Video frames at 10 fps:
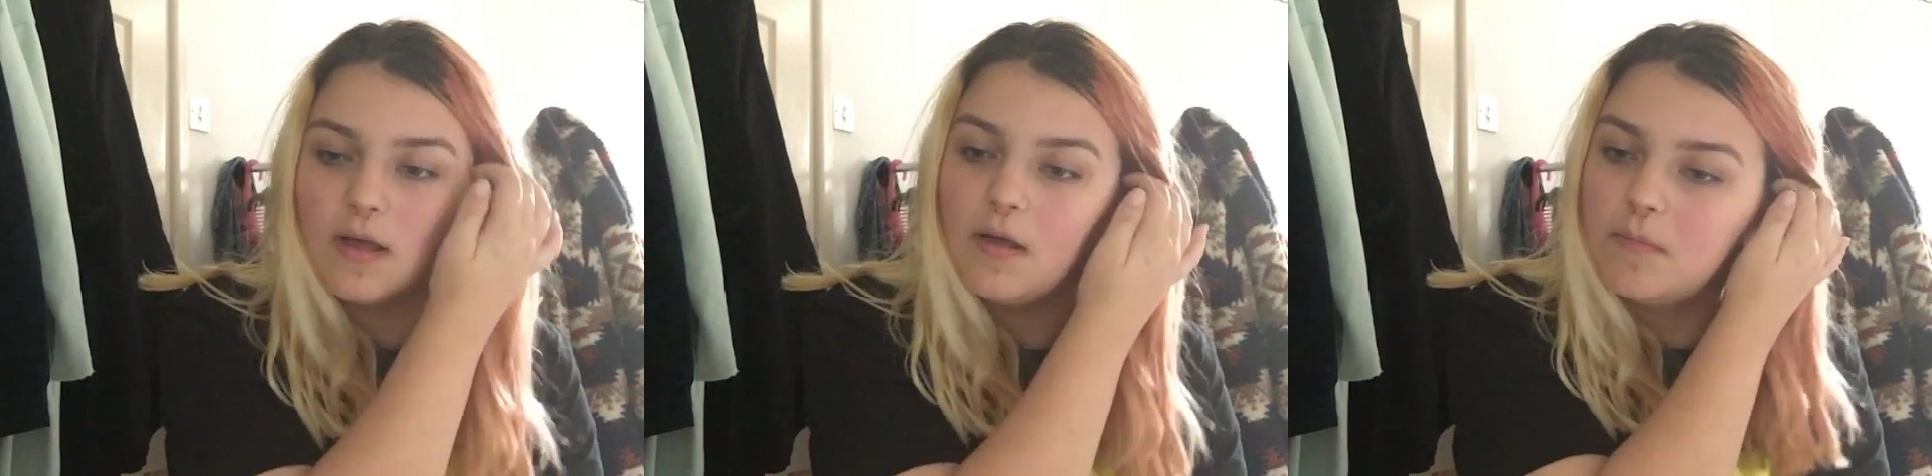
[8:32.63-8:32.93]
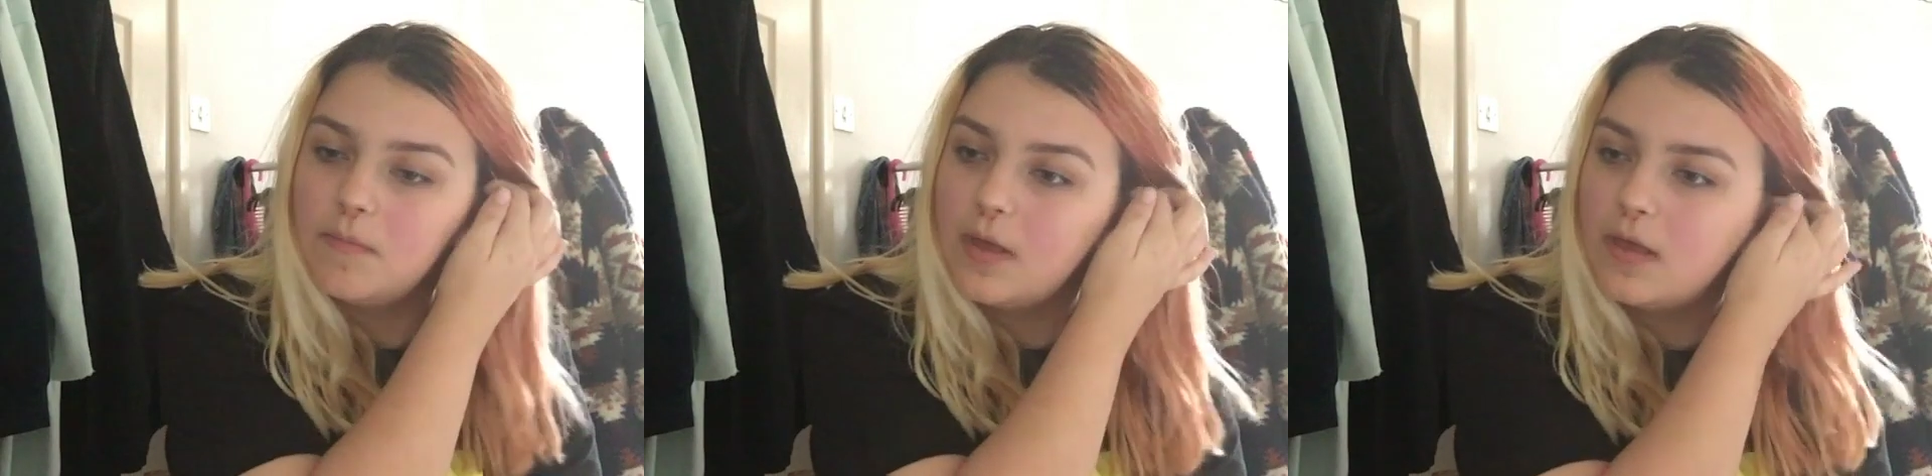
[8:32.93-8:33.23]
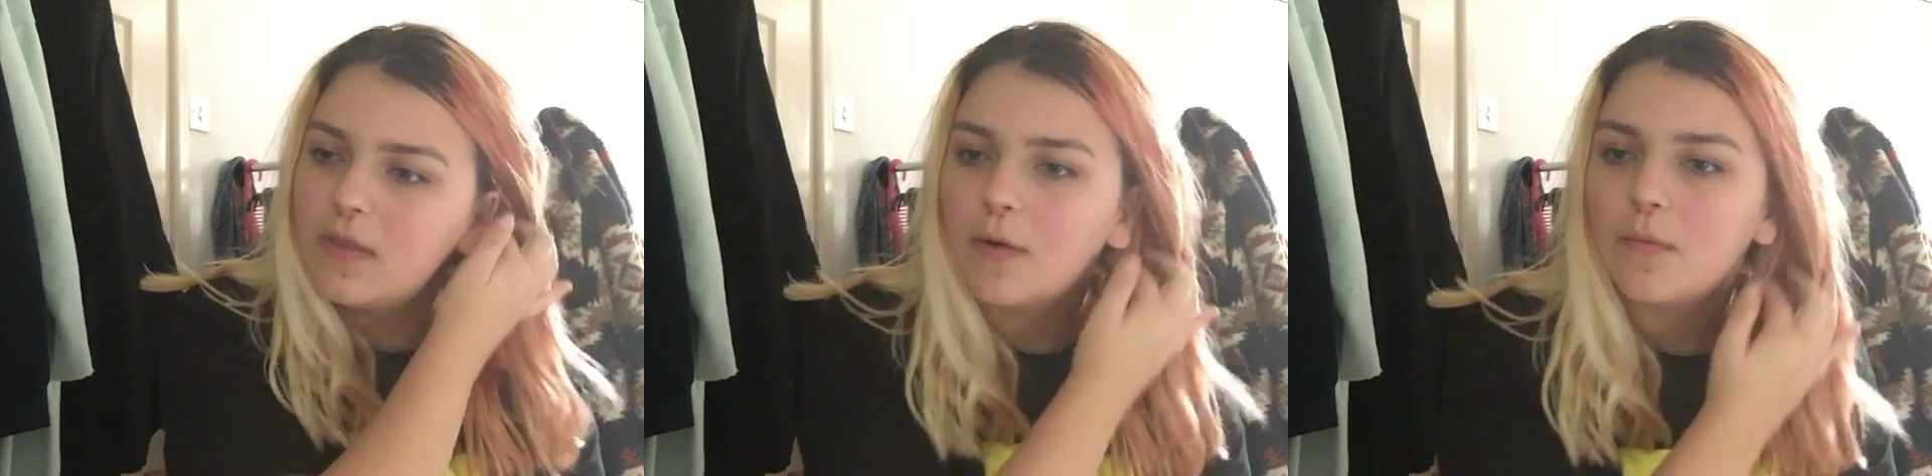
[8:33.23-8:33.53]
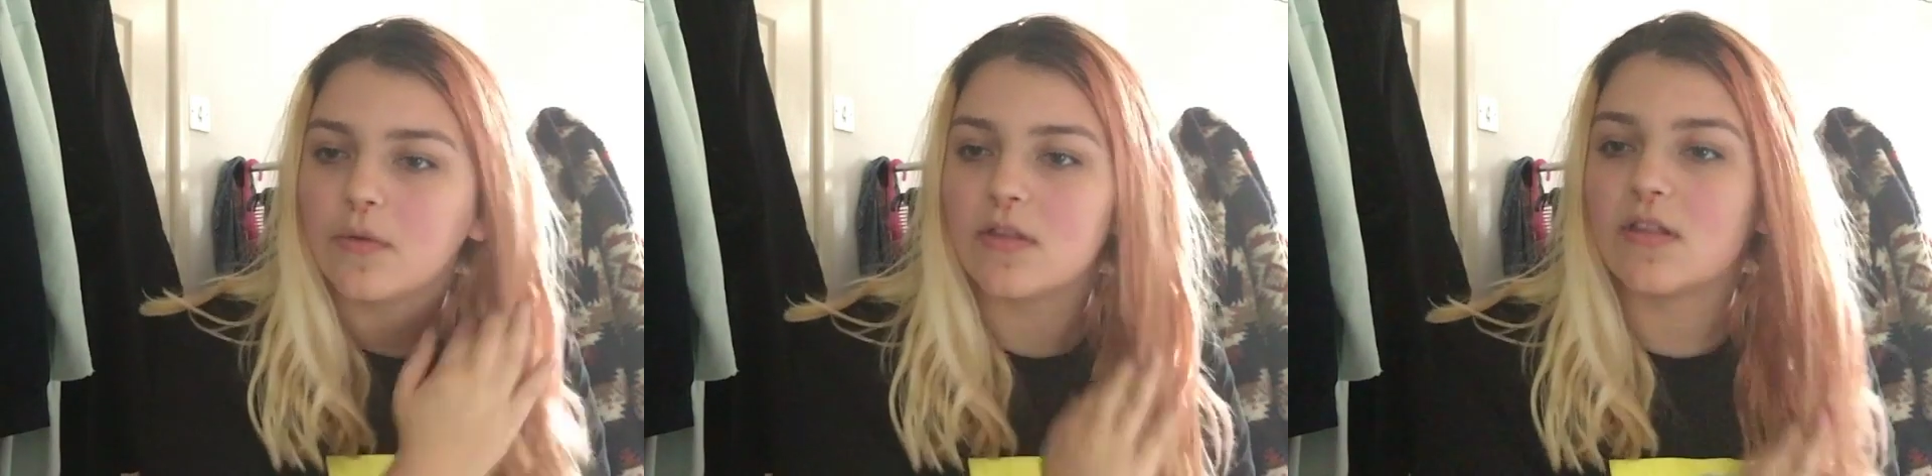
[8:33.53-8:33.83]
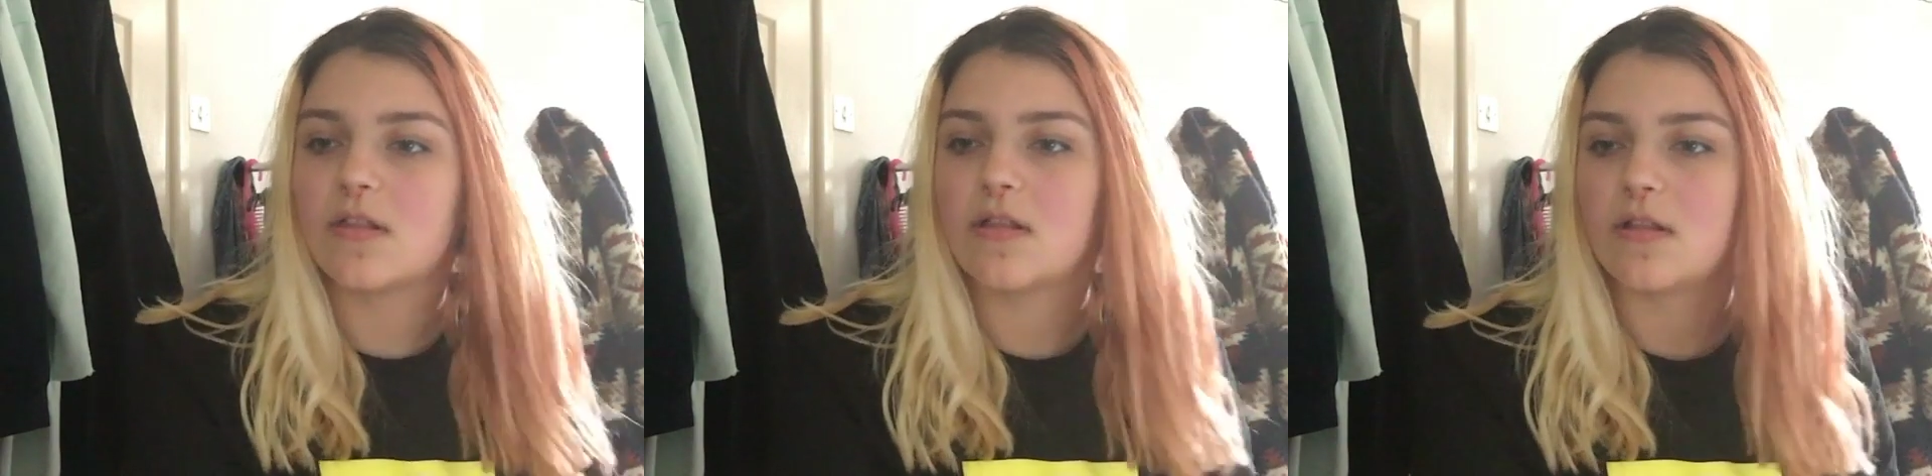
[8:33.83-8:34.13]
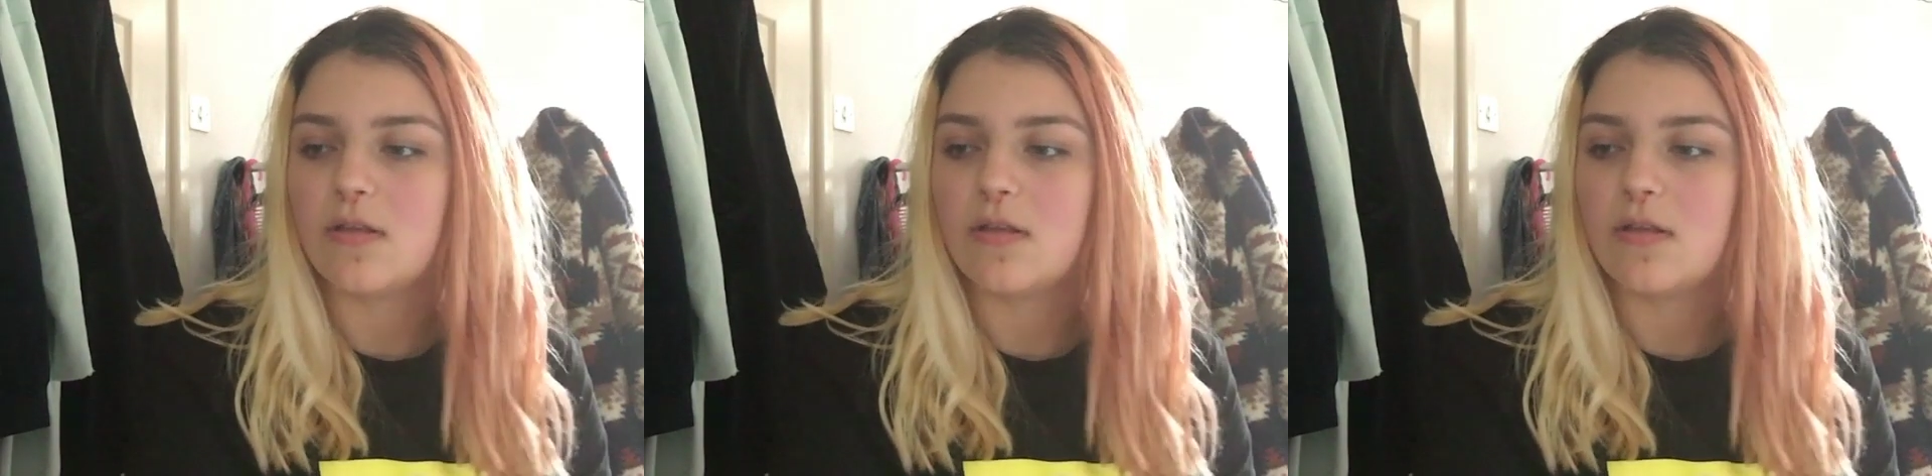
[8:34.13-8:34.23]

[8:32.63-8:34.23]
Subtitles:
And that was